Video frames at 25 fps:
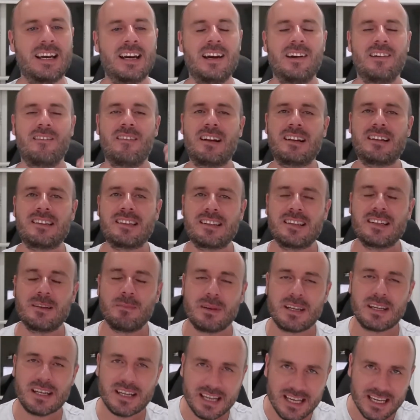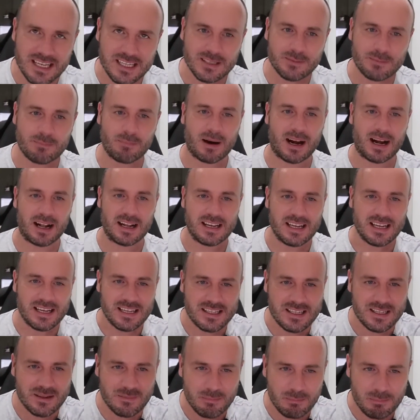If even the member
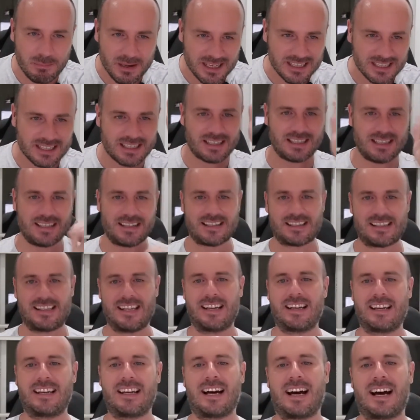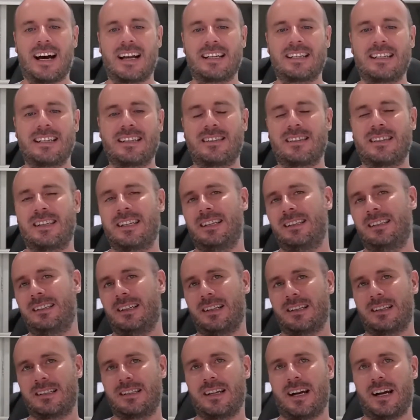countries do not behave according to this
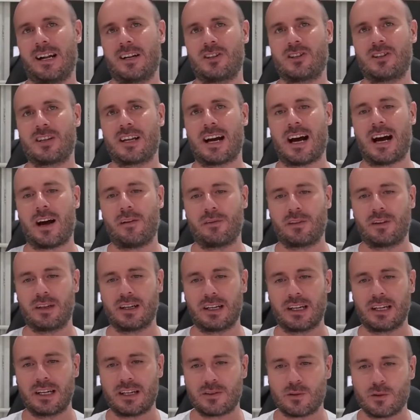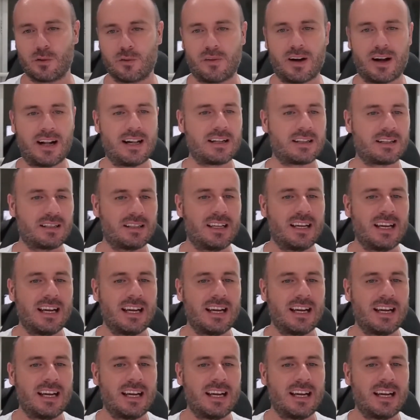International Criminal Court,